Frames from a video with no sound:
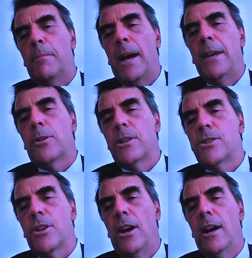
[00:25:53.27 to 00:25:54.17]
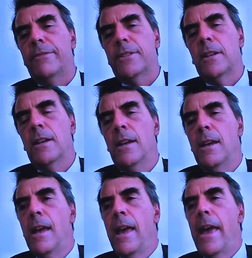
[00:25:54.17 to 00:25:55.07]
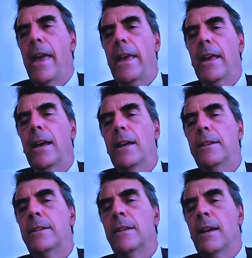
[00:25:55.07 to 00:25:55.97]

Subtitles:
Microsoft, and